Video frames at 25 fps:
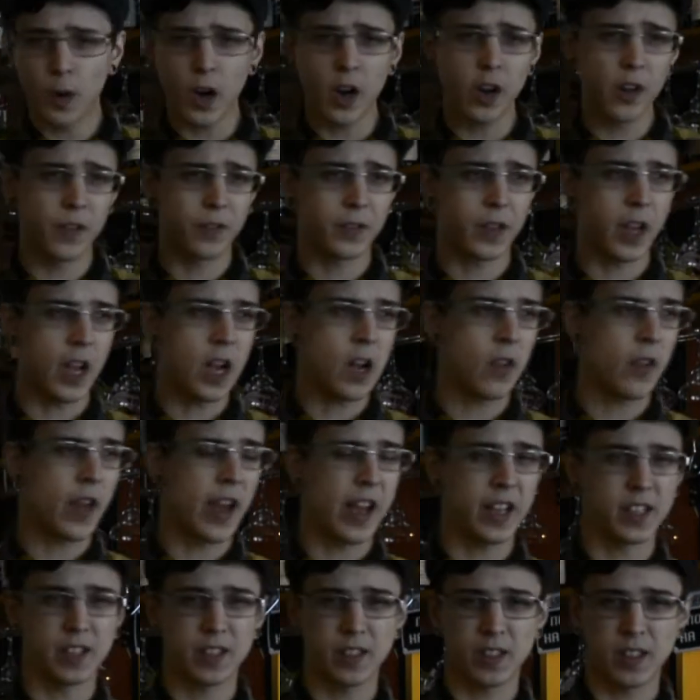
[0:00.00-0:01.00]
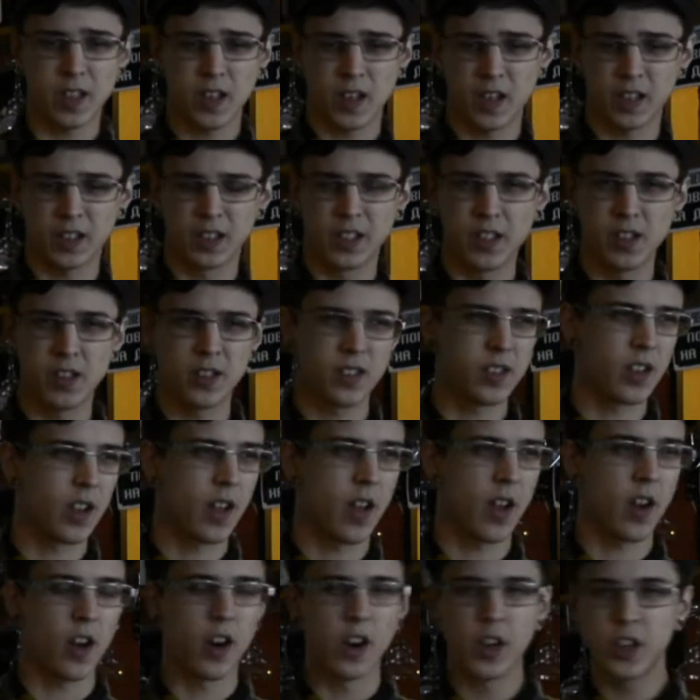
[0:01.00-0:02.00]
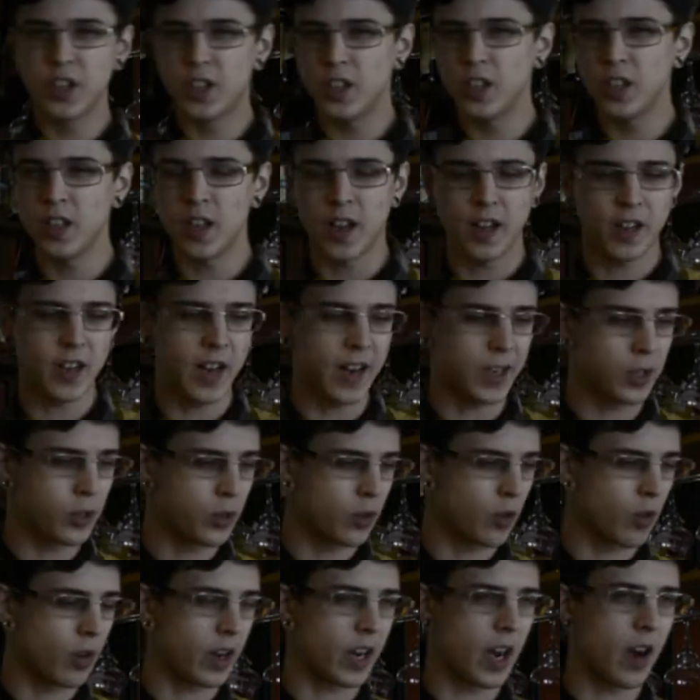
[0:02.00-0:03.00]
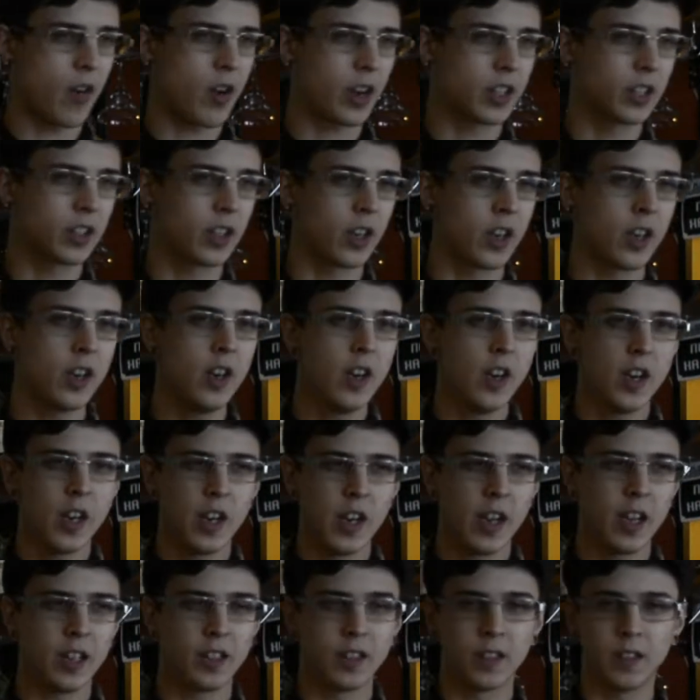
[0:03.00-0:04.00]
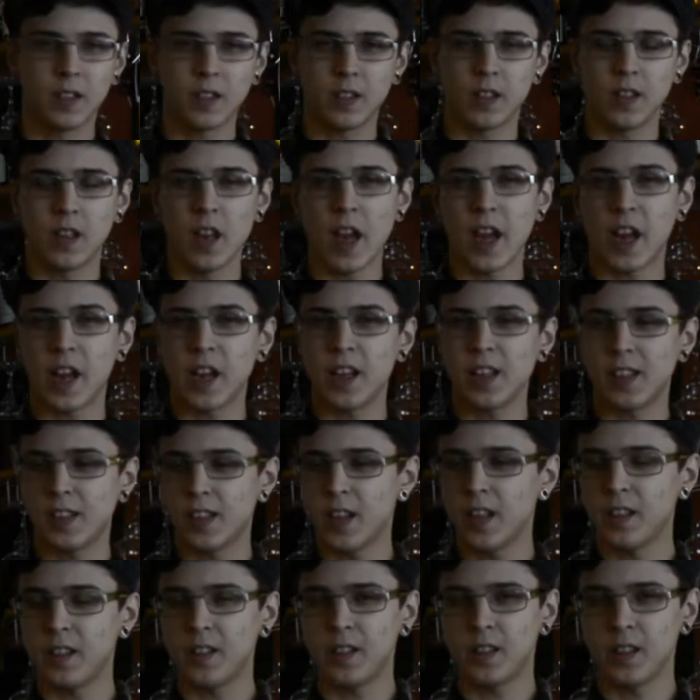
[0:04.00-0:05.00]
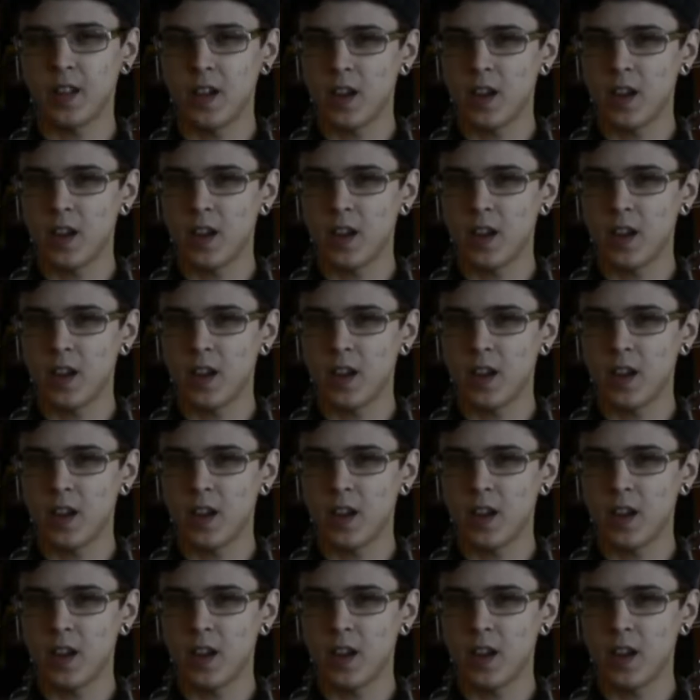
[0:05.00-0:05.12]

part of town has this earthy and natural character, and like I said,